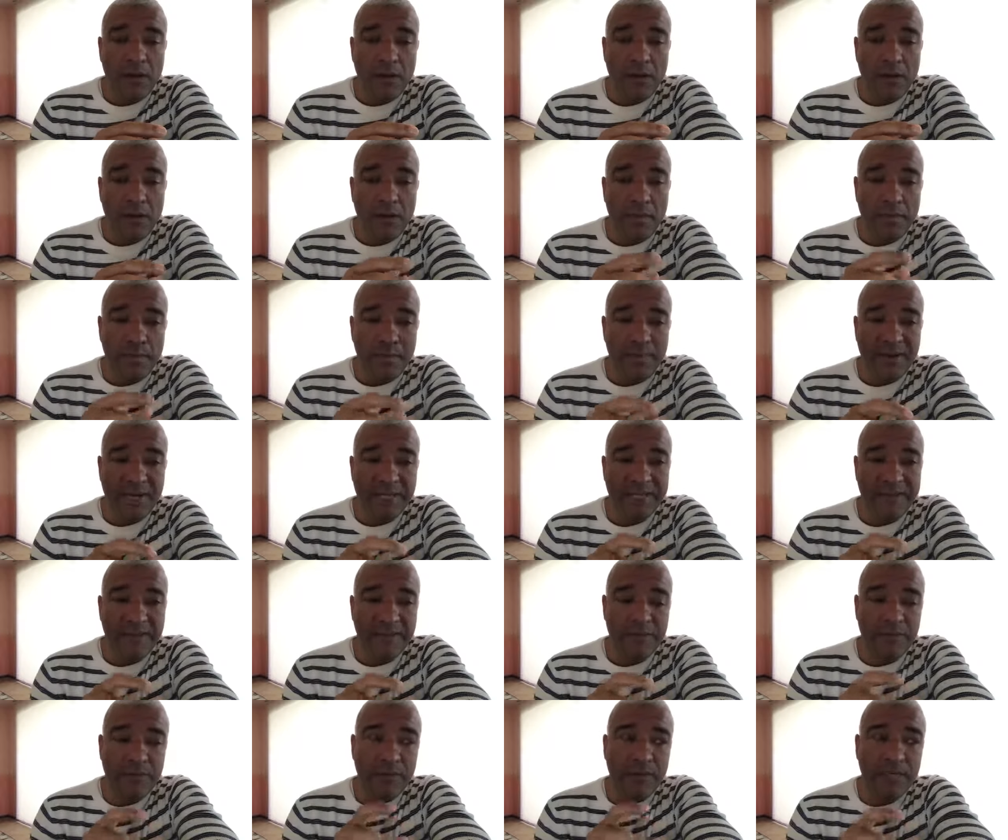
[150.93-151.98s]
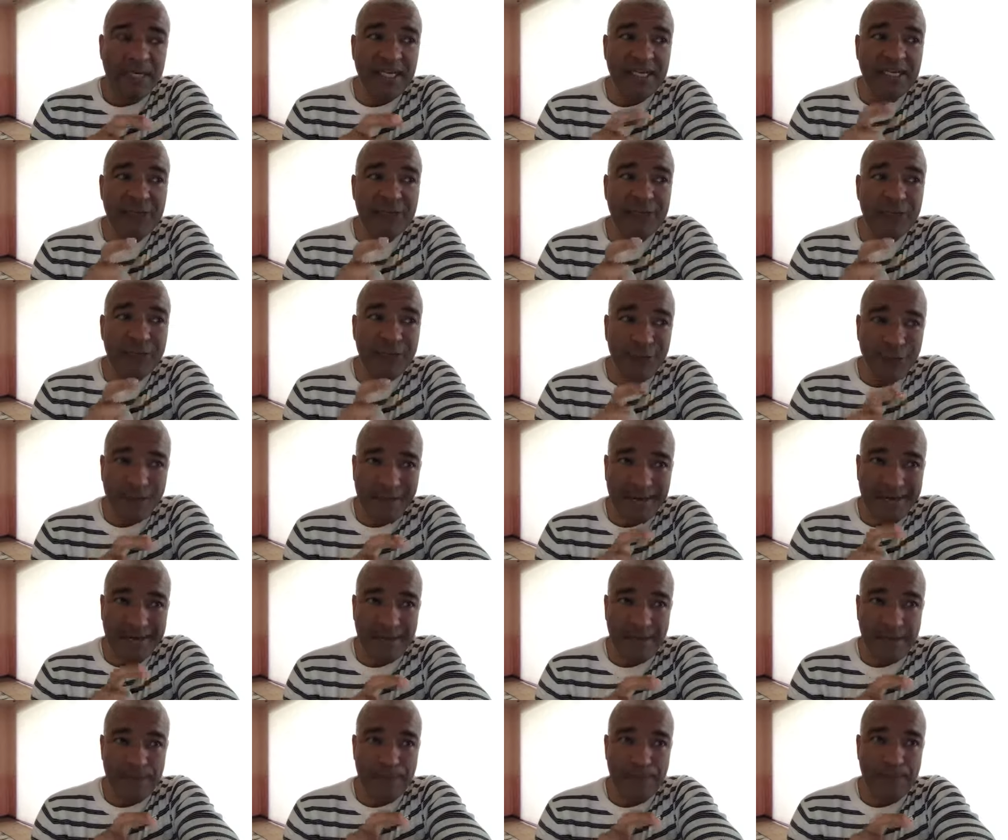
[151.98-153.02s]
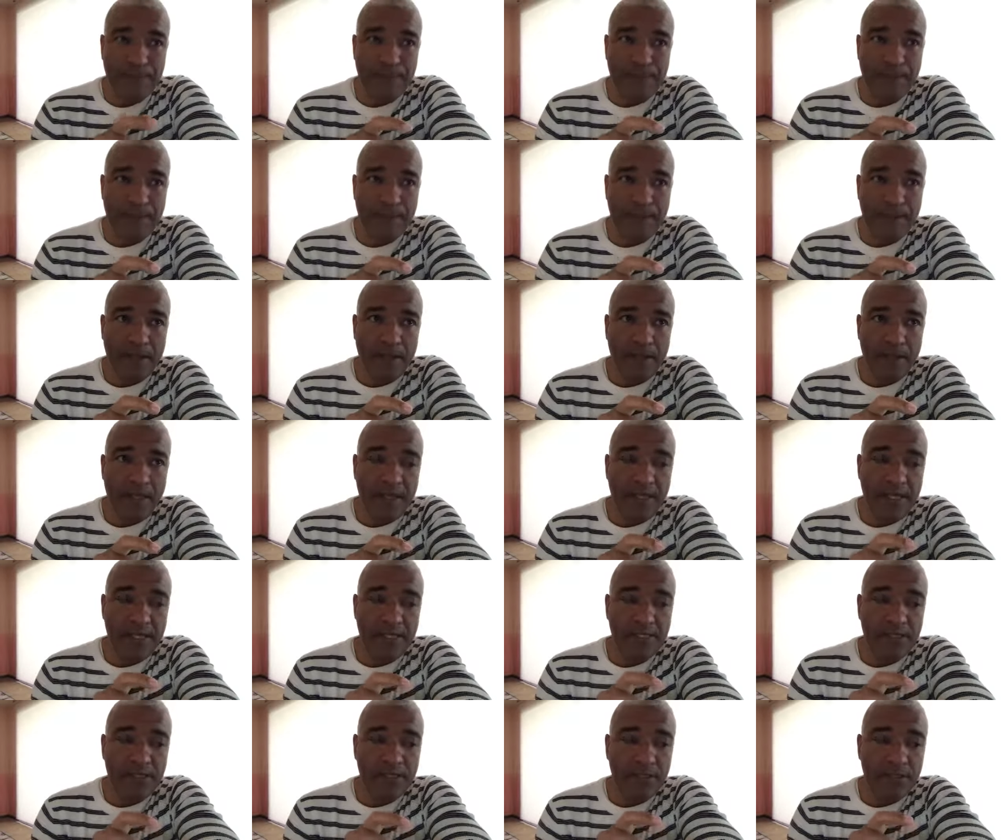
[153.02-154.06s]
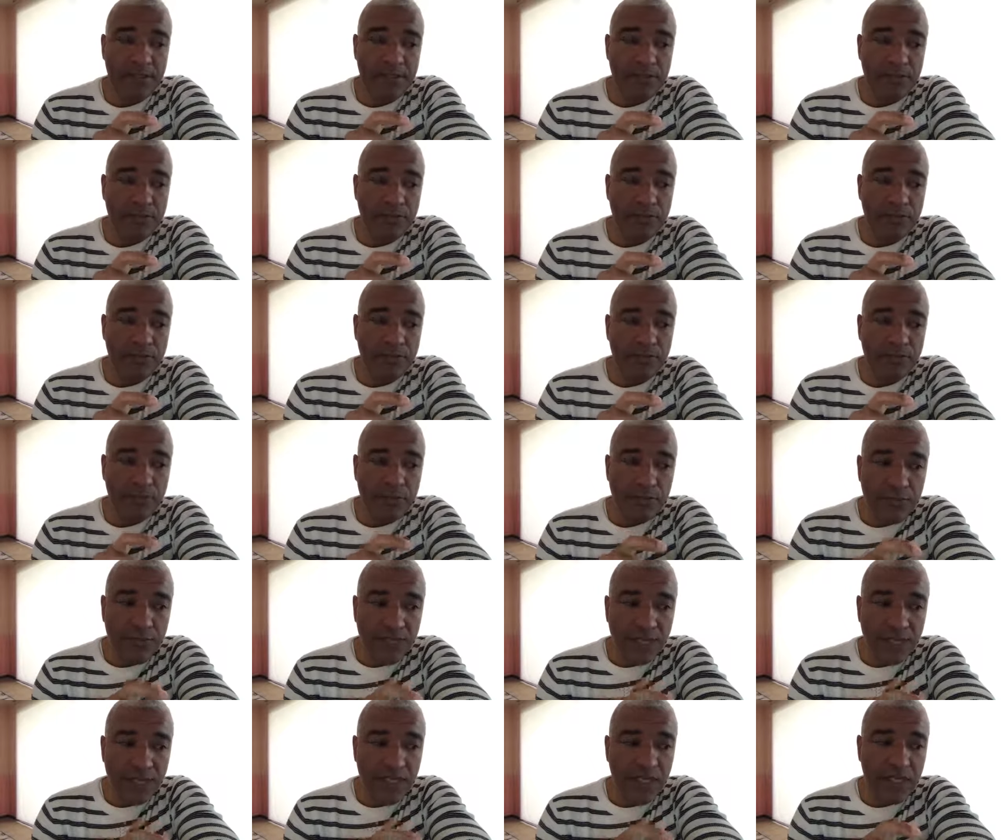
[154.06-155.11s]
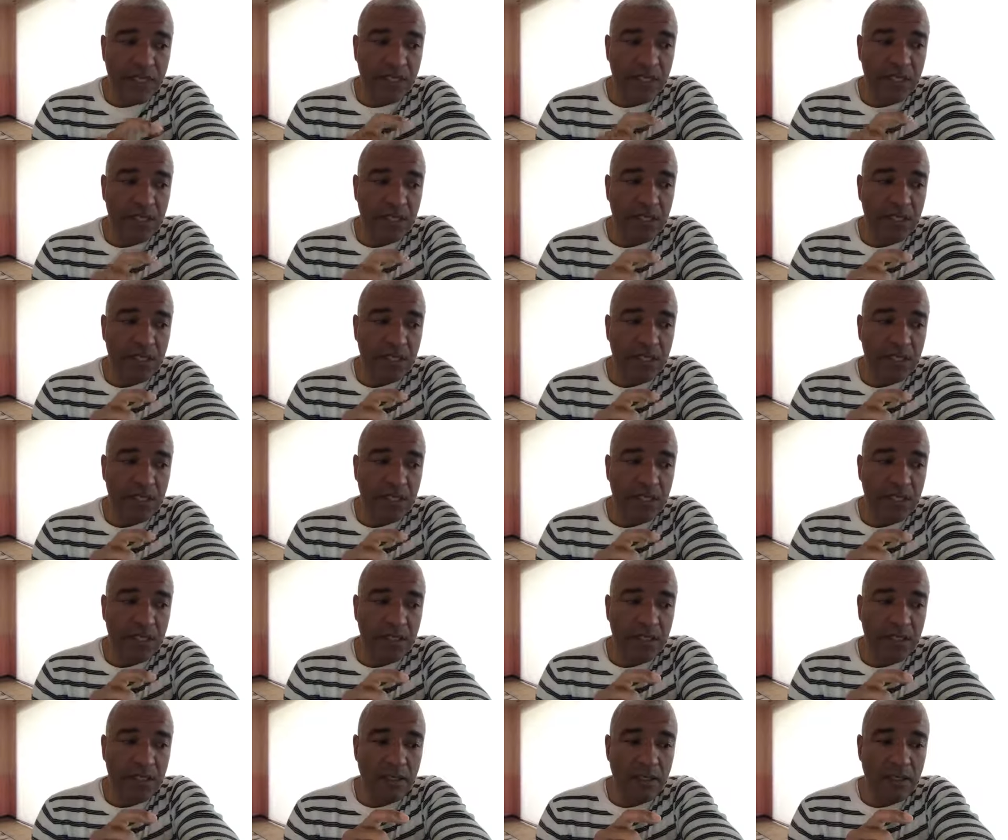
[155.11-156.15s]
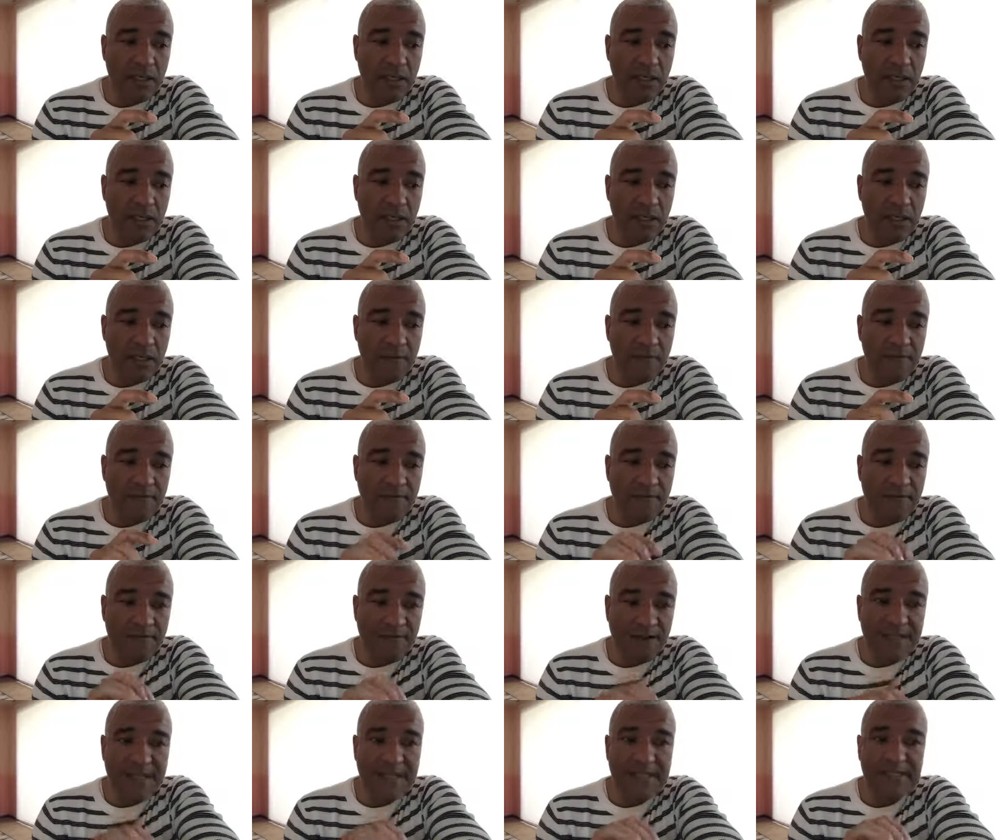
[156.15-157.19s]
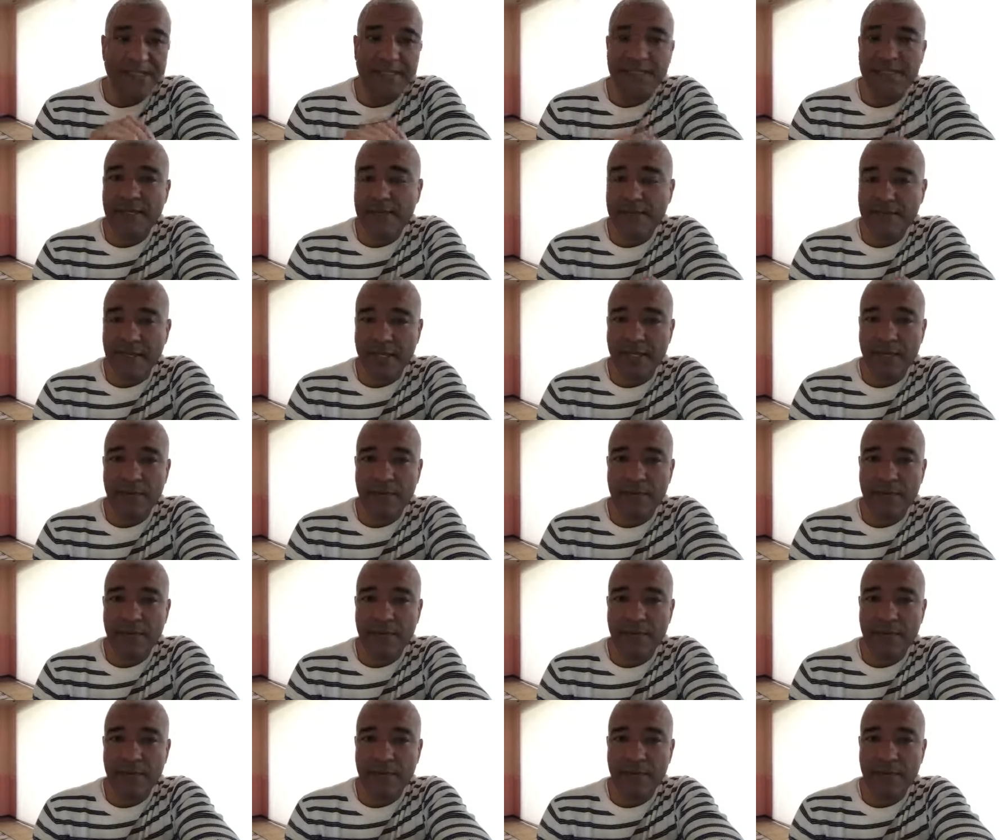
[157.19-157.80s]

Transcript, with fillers: but really the trick is to really find something